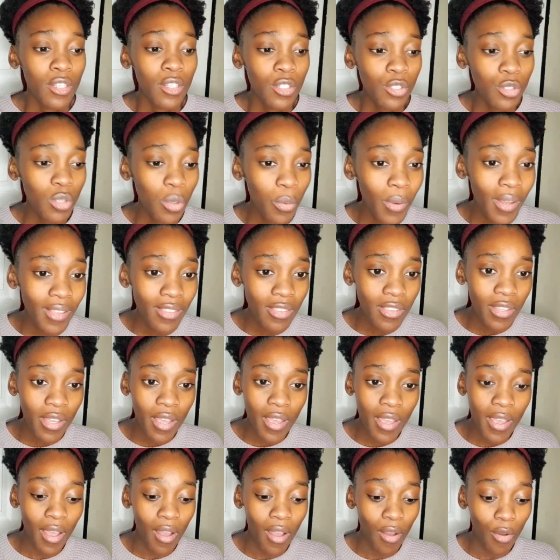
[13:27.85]
So we went
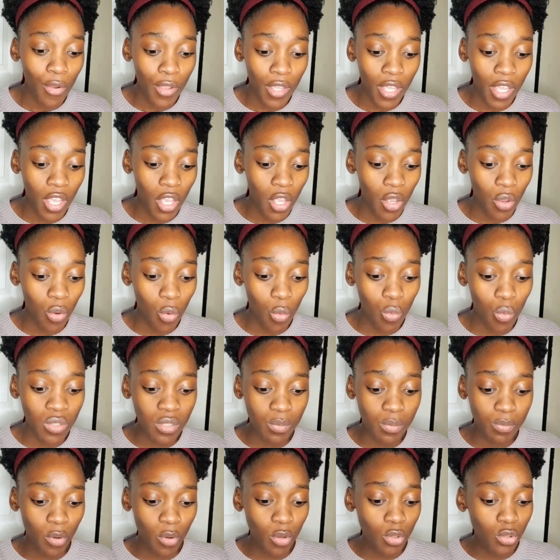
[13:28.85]
there, okay, we
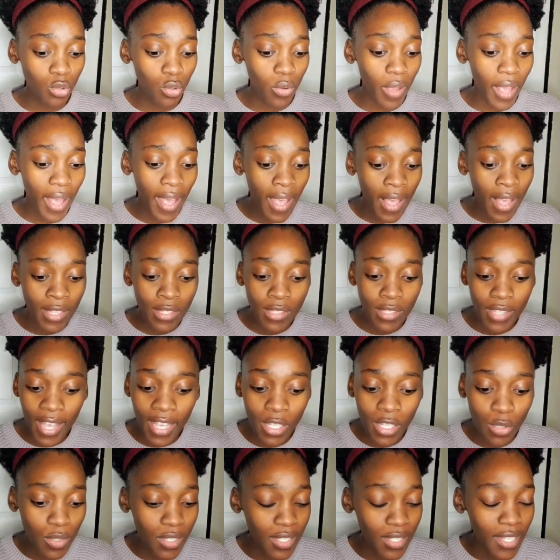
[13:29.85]
spoke to X.
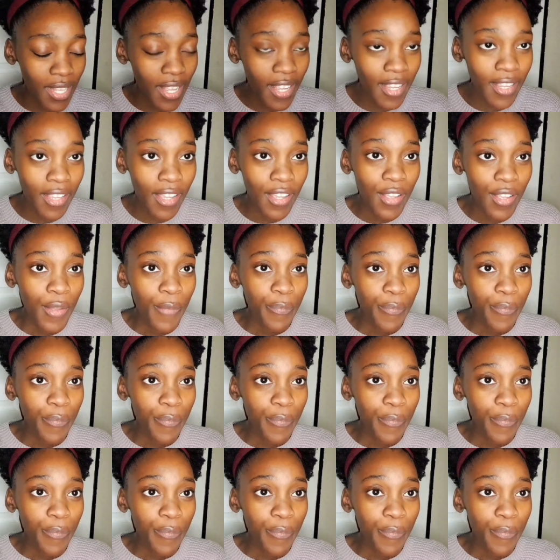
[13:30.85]
X was like,